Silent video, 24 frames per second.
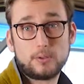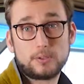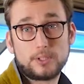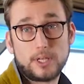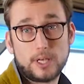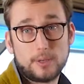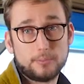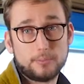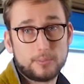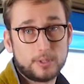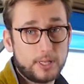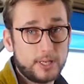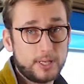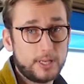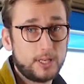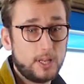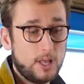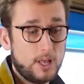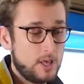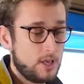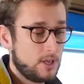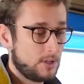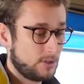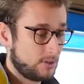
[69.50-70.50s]
template
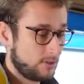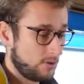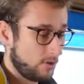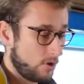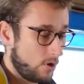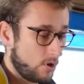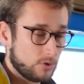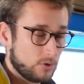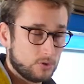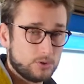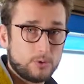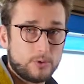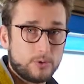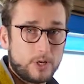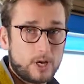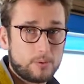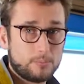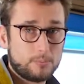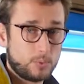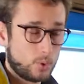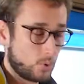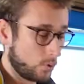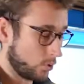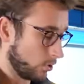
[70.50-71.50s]
onto our
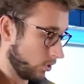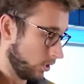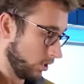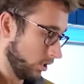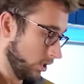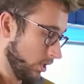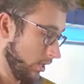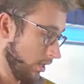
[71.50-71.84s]
board.